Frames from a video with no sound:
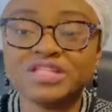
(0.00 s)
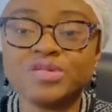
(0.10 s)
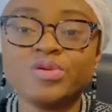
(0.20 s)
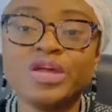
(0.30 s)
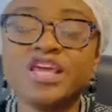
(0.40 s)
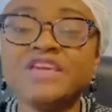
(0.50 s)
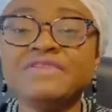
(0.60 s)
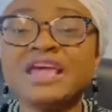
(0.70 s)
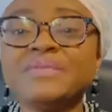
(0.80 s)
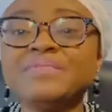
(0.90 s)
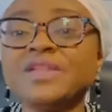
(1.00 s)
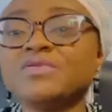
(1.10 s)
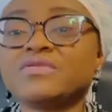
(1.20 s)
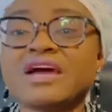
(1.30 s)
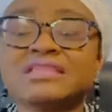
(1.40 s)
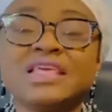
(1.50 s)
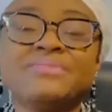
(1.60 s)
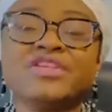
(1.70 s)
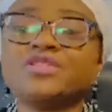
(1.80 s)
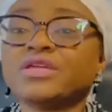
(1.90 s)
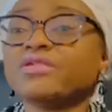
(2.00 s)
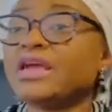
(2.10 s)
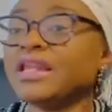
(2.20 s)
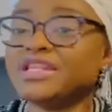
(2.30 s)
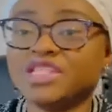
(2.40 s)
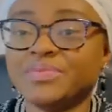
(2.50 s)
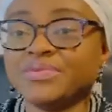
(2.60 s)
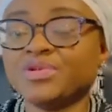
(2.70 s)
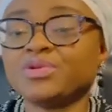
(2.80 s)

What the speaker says: So if you get below that, it means you're not eligible.